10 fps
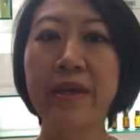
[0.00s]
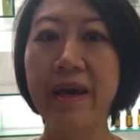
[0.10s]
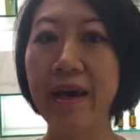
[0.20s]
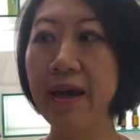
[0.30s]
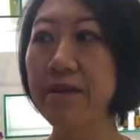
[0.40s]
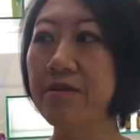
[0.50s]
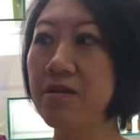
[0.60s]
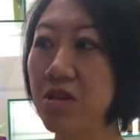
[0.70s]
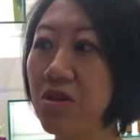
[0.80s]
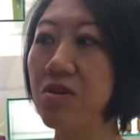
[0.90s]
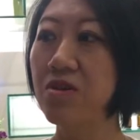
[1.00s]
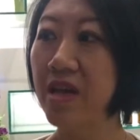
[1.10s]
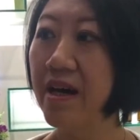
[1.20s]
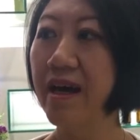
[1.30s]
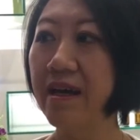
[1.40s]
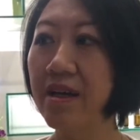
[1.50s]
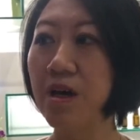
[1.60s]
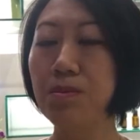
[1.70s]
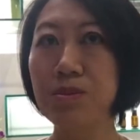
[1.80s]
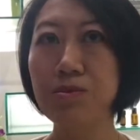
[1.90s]
and you wow. know, yeah, and
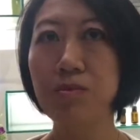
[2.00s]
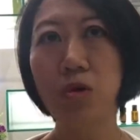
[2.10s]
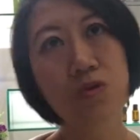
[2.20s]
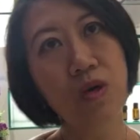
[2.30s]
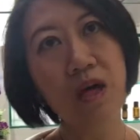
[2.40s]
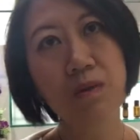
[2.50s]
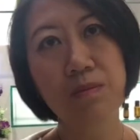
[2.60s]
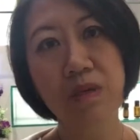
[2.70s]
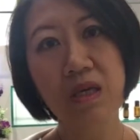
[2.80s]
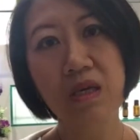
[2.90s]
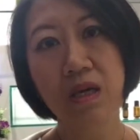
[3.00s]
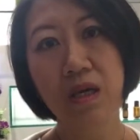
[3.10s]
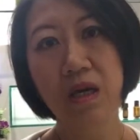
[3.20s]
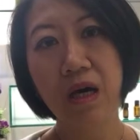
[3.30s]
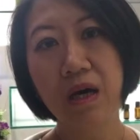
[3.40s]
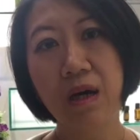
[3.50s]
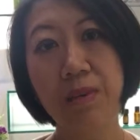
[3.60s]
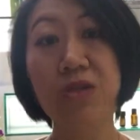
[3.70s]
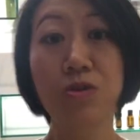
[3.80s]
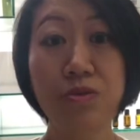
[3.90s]
helps also help me, uh,
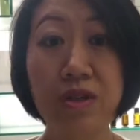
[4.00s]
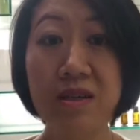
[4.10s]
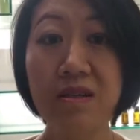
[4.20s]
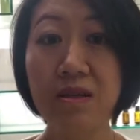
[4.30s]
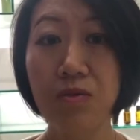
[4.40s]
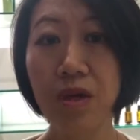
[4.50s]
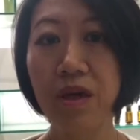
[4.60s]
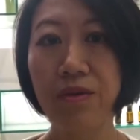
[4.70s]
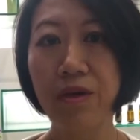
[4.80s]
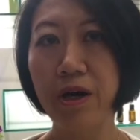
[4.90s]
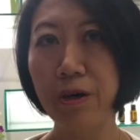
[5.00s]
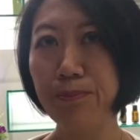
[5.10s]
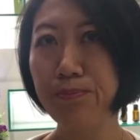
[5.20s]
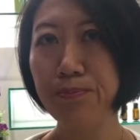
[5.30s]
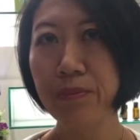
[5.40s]
my children with um,